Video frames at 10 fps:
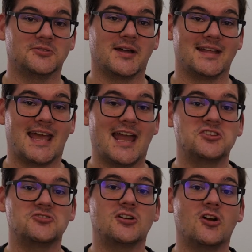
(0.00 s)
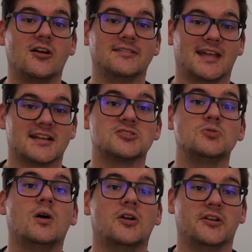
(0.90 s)
to add extra context
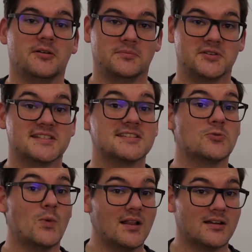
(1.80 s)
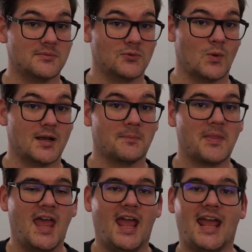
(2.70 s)
to our numbers is a welcomed one.
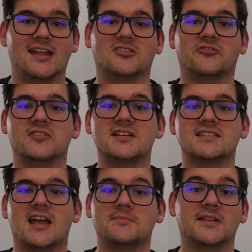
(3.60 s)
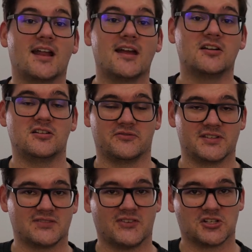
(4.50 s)
And the first time that I heard of
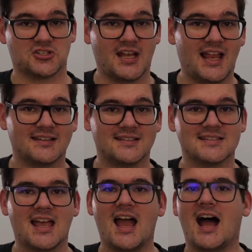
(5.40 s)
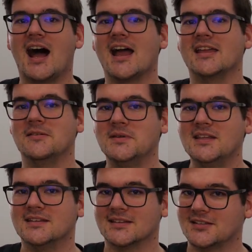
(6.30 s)
this functionality, I
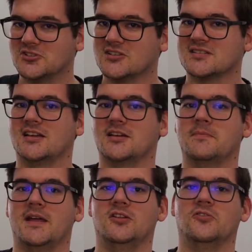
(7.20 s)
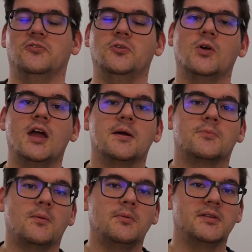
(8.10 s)
immediately, just like many of you,
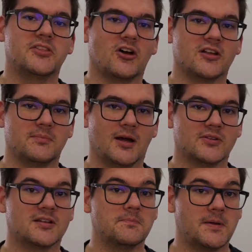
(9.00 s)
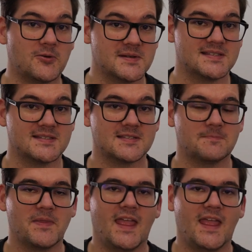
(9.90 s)
probably thought about comparisons.